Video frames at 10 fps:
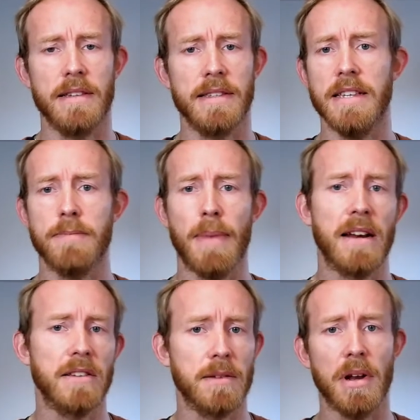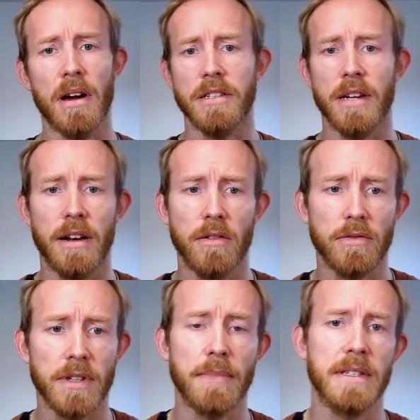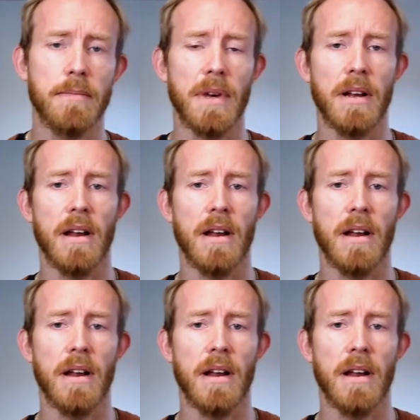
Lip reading: say, span a supply chain or something similar